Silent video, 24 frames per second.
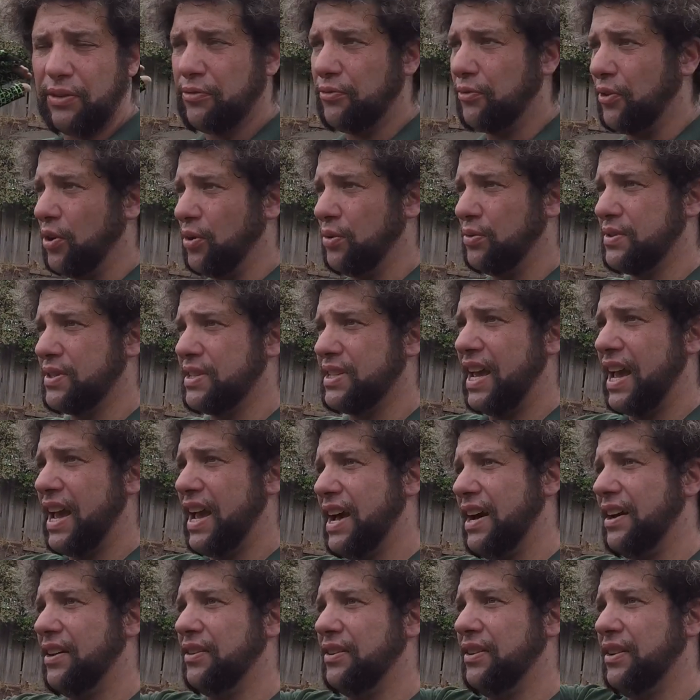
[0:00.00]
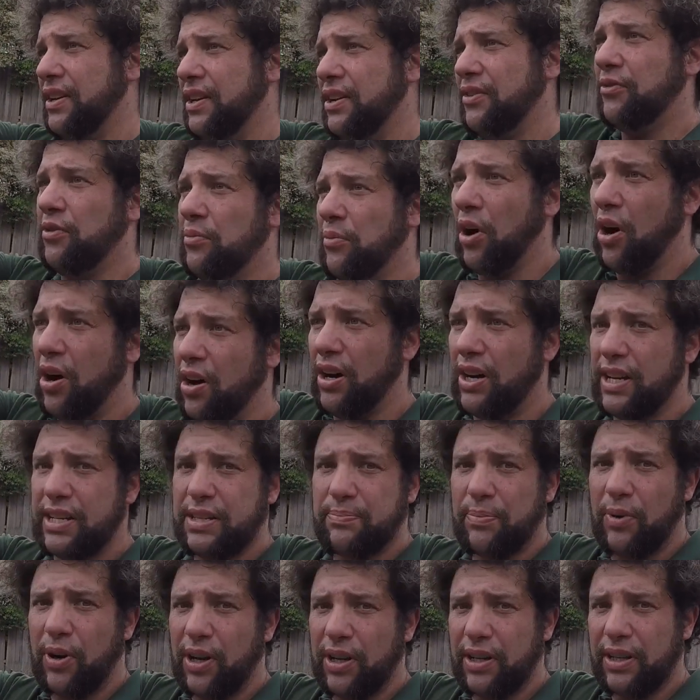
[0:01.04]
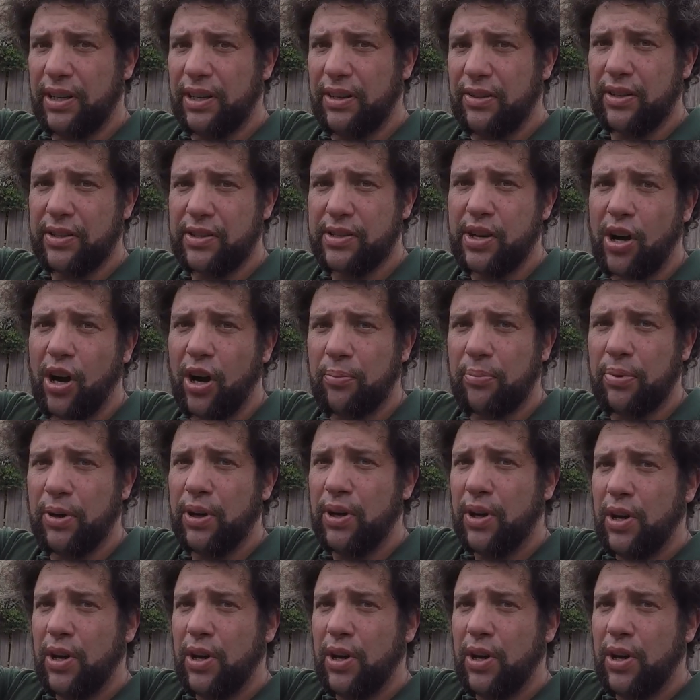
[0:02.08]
falls down from a high spot in the top